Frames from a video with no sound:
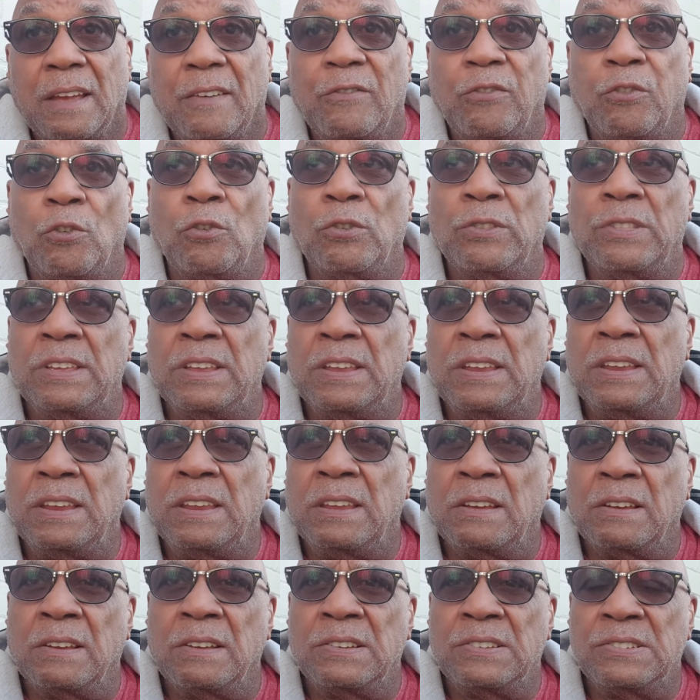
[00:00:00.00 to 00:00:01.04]
for
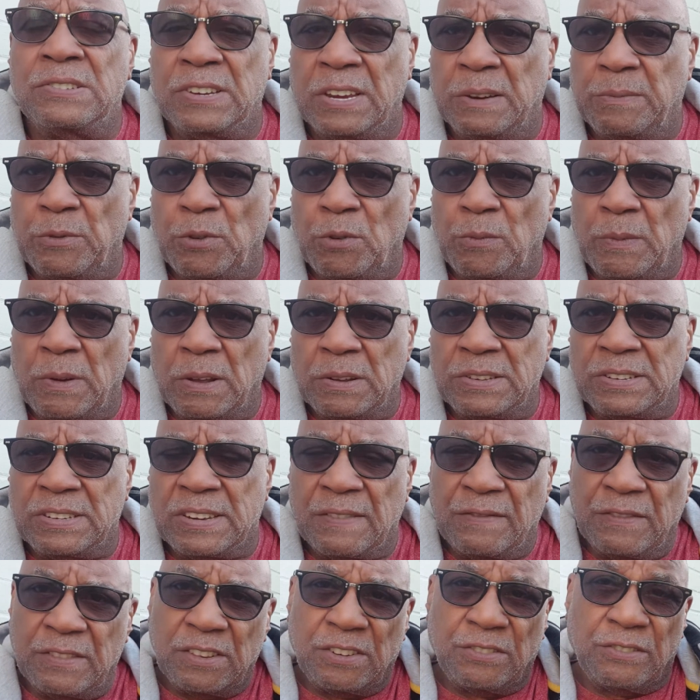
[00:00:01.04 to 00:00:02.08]
the Zibo Mod
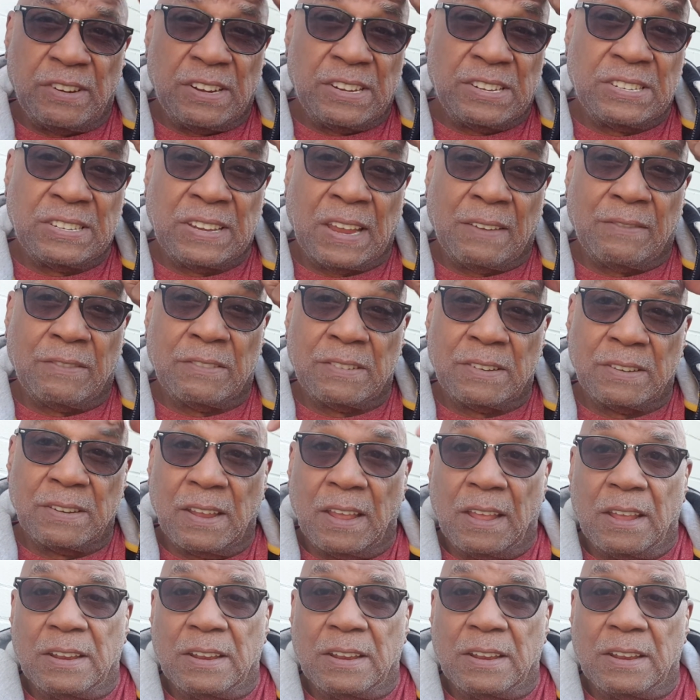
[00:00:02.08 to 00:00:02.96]
737.